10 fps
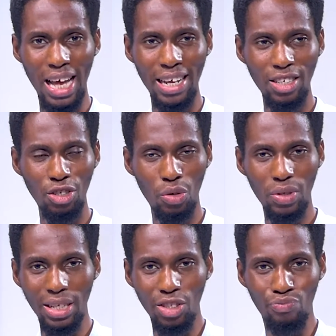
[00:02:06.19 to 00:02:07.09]
And, you know,
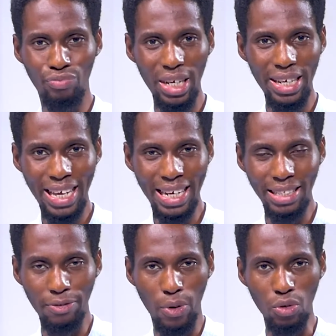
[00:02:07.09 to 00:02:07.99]
they really can't
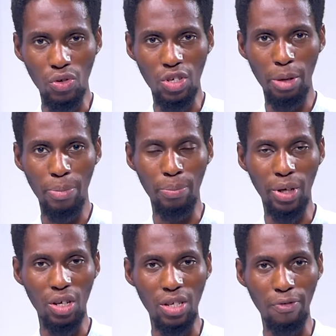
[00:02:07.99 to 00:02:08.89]
afford to slip up
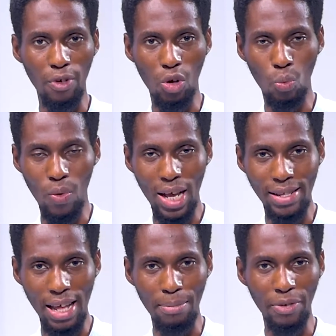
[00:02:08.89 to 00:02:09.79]
because they've got West Ham,